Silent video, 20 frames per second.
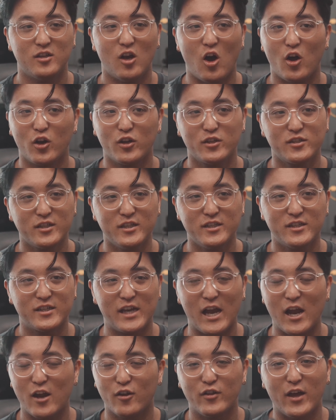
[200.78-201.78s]
honestly
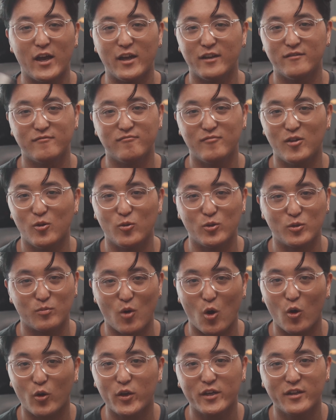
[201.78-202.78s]
scared that it was
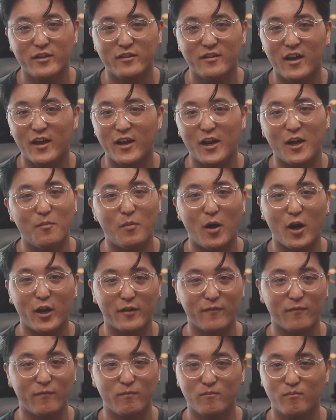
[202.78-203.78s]
broken and I bought
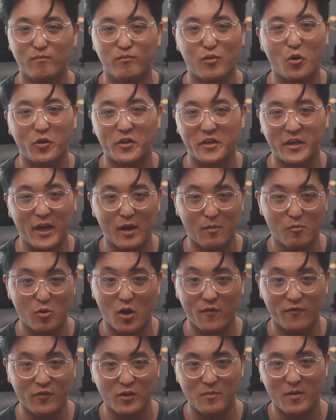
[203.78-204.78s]
a broken camera
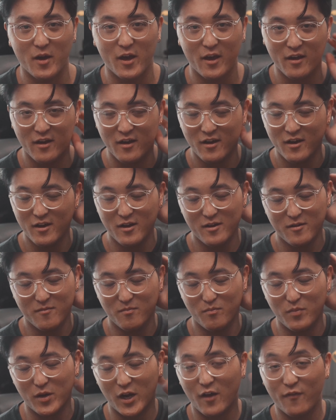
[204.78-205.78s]
off eBay.
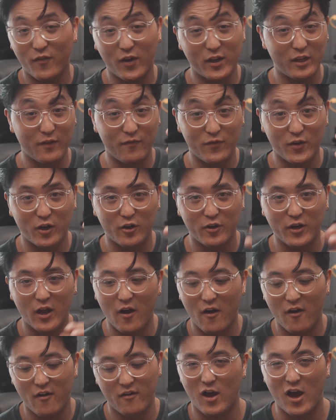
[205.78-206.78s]
But I finally figured
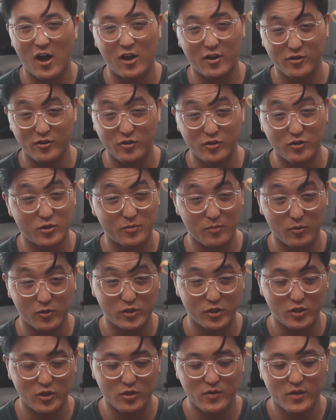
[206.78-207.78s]
out how you're
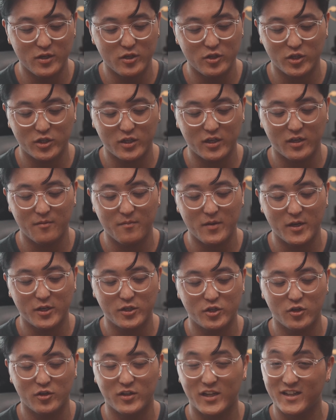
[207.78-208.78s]
supposed to do it. You just gotta make
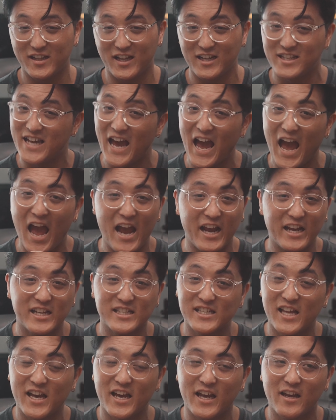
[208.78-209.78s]
sure that the tag
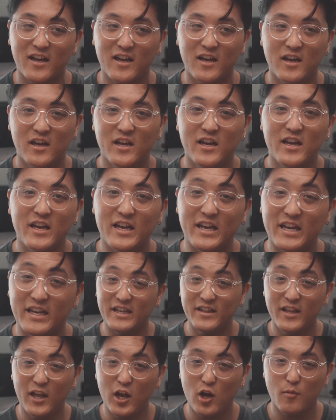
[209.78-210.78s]
is like
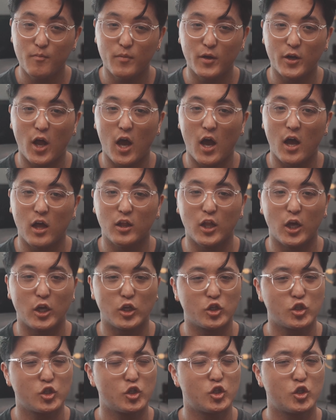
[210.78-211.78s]
in there, but not like
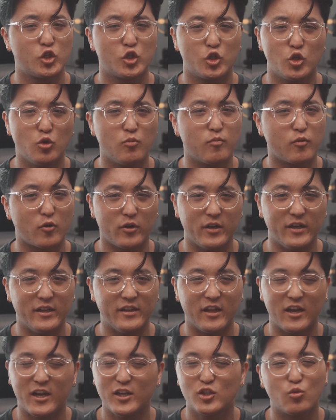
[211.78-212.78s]
super
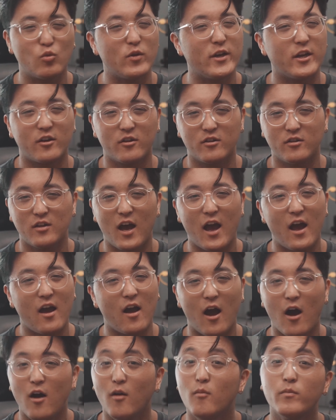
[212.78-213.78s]
in there. It's weird. I,
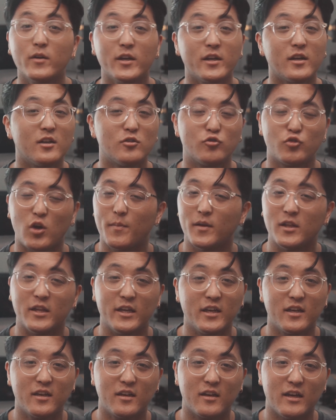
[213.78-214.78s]
I'm gonna drop a
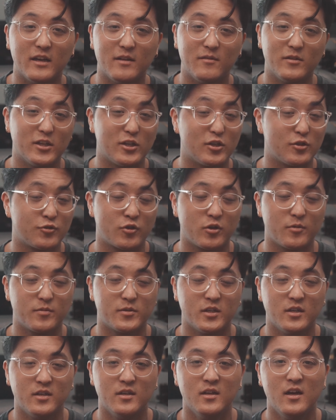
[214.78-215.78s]
link in the
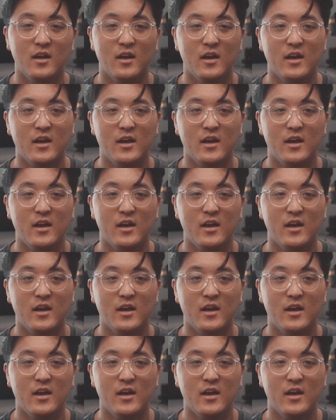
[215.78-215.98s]
description